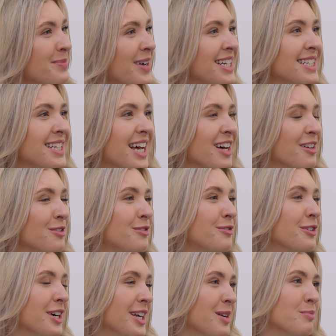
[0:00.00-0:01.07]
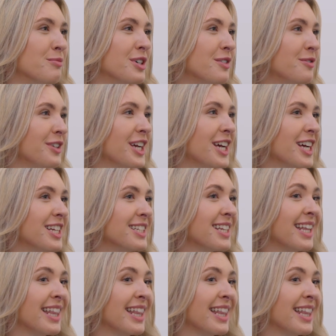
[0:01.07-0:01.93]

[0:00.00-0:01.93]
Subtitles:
myself for a number of years,